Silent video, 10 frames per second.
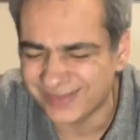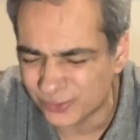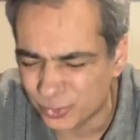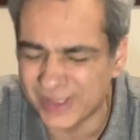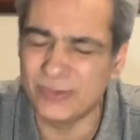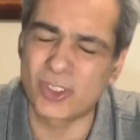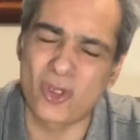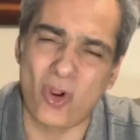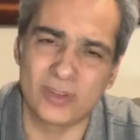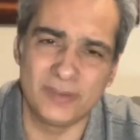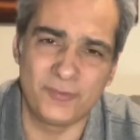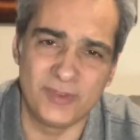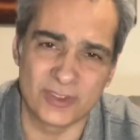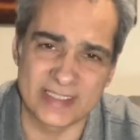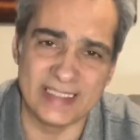really recall if
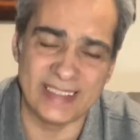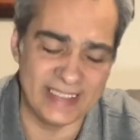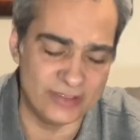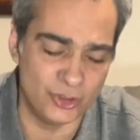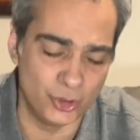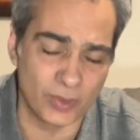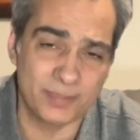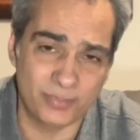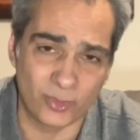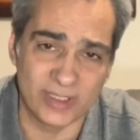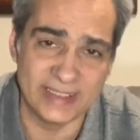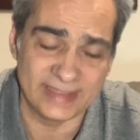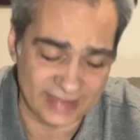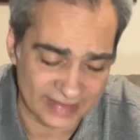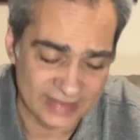there's any in Europe or
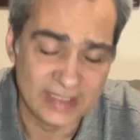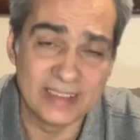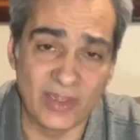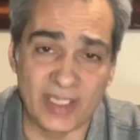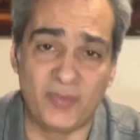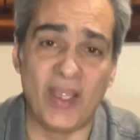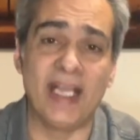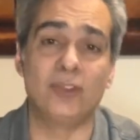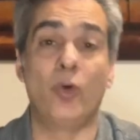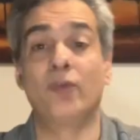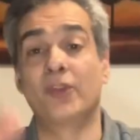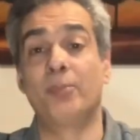anything like that over the